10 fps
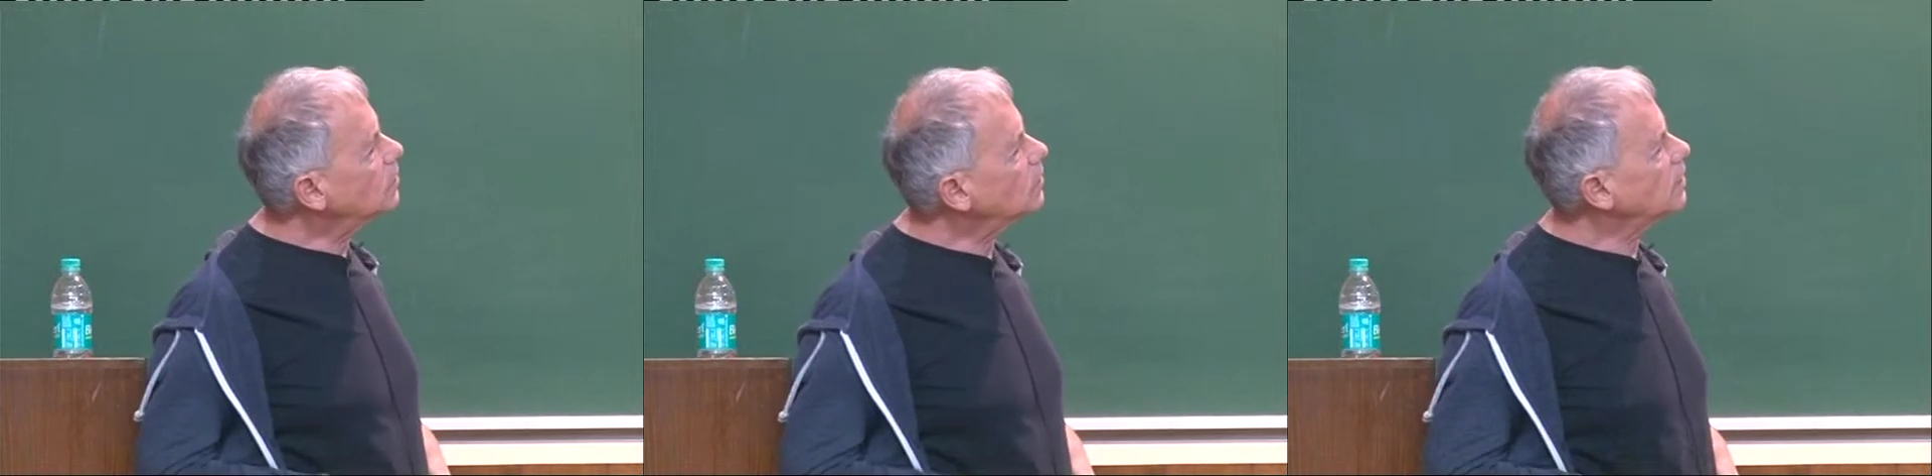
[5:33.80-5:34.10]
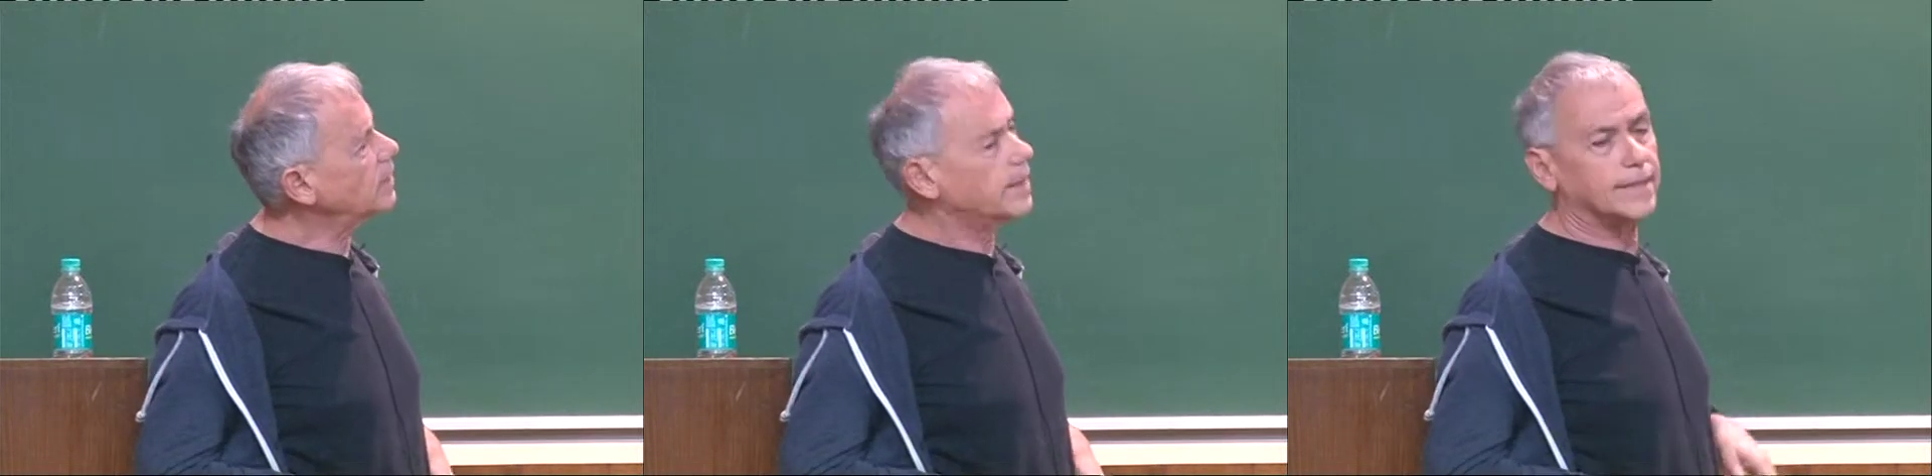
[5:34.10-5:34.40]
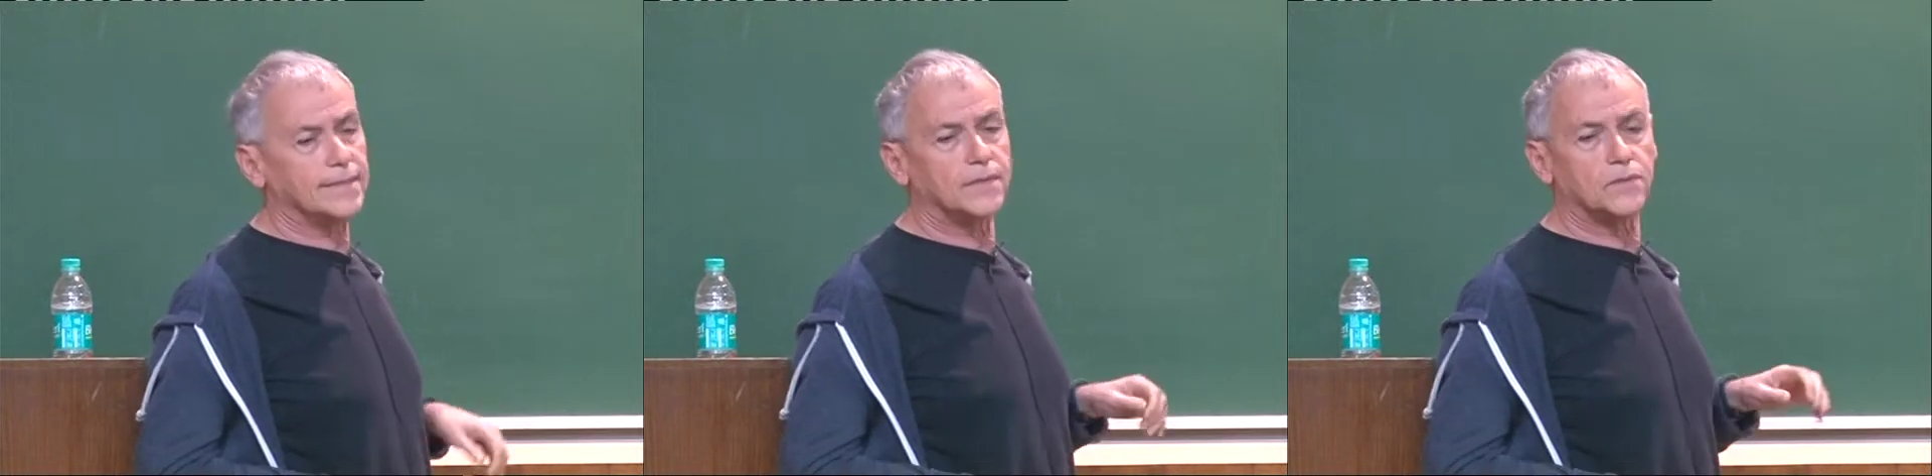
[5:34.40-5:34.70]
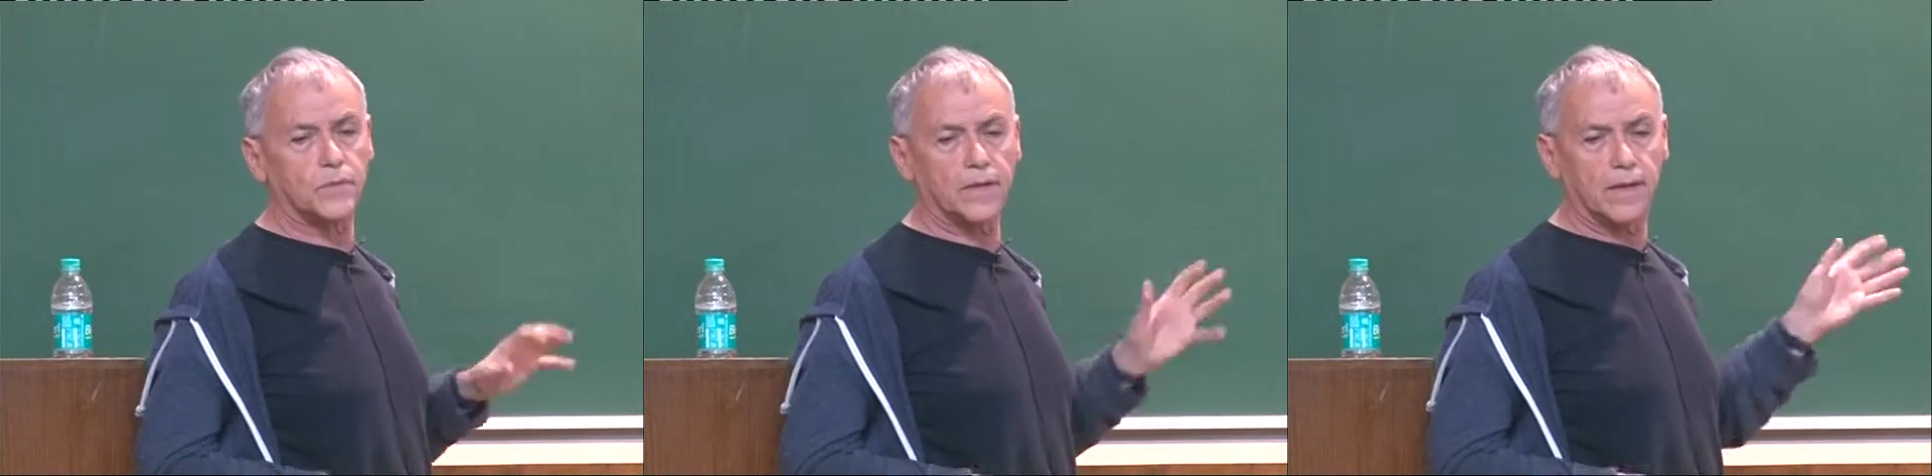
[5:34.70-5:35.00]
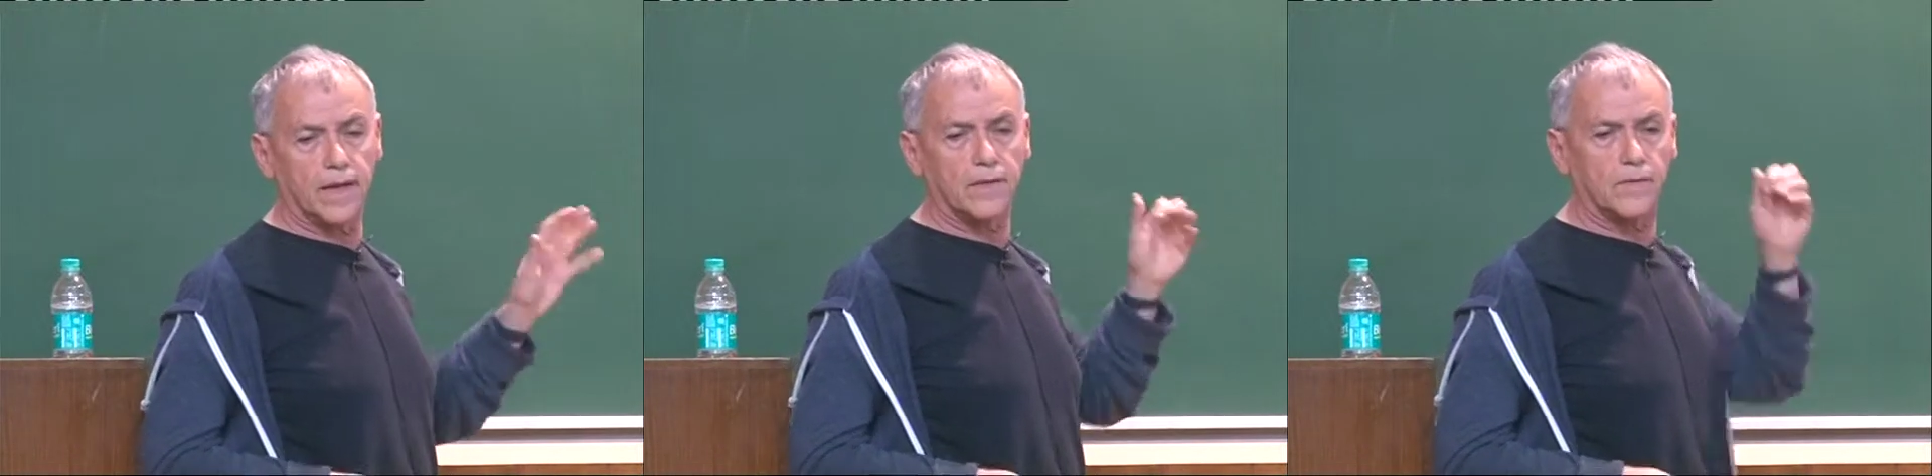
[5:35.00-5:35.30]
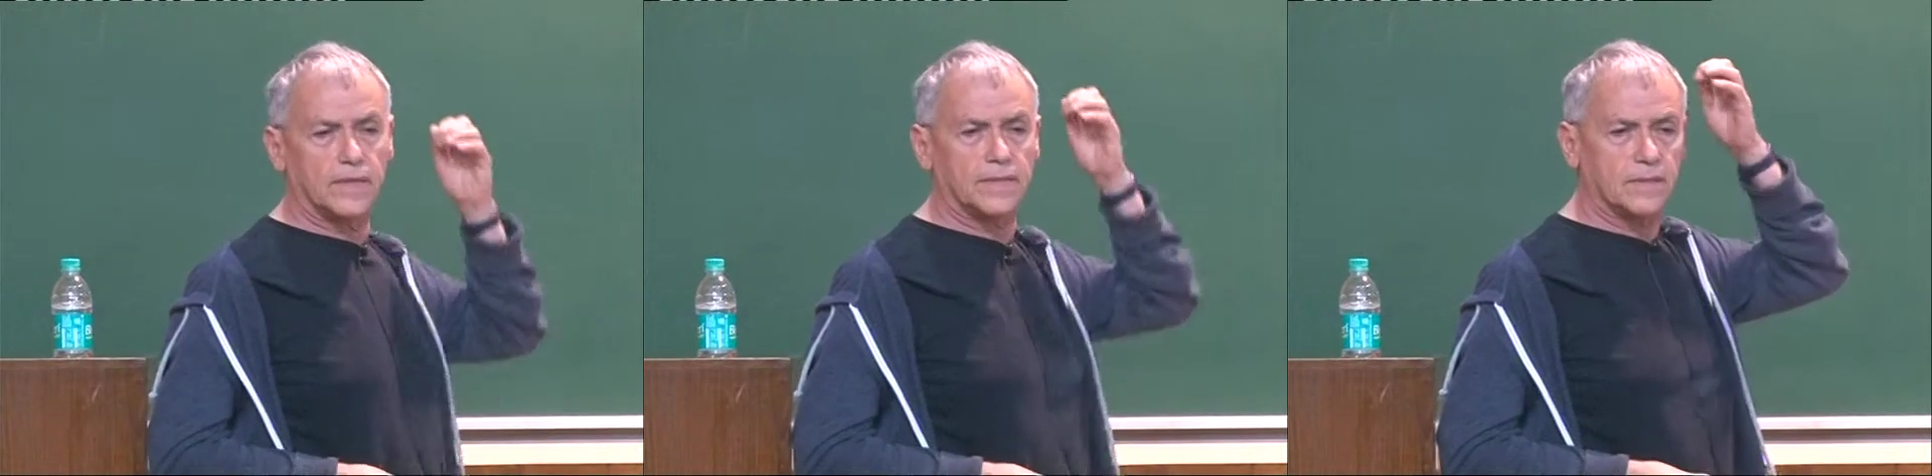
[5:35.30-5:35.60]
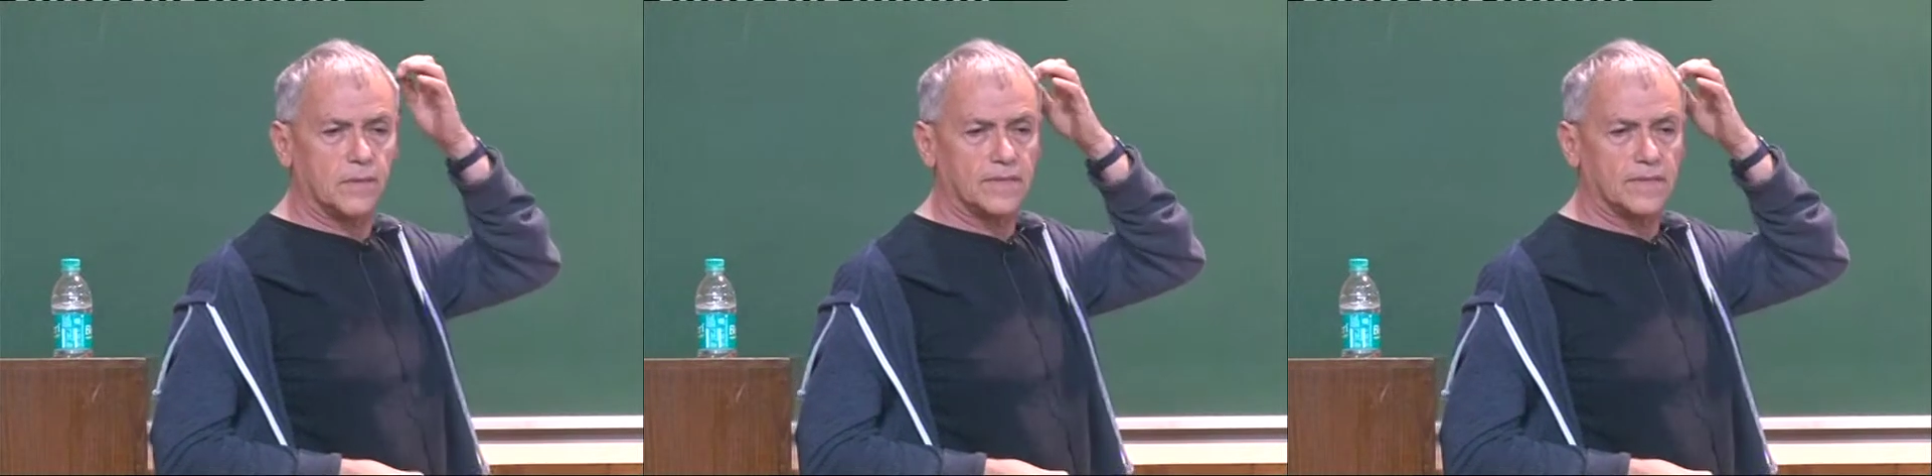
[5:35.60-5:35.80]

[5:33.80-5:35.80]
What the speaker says: or three cases where there